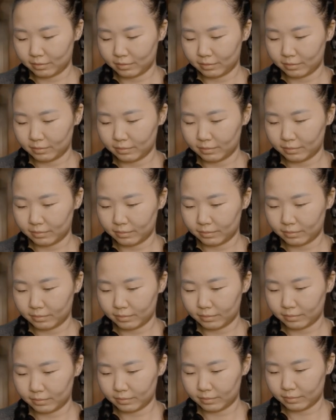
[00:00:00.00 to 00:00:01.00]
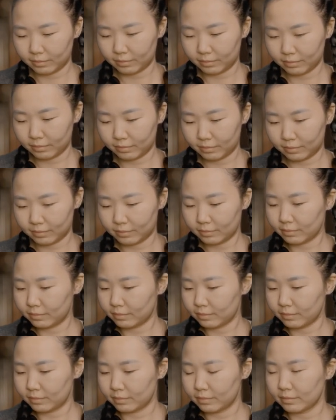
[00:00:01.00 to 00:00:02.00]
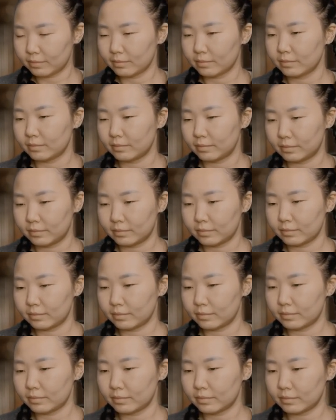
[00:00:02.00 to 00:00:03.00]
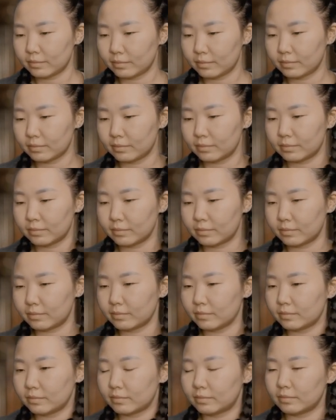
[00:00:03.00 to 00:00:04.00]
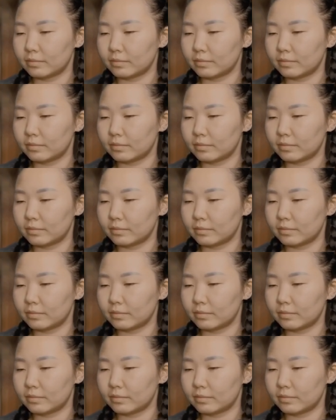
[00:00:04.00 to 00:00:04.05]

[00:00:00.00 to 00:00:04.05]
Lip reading: This person isn't speaking.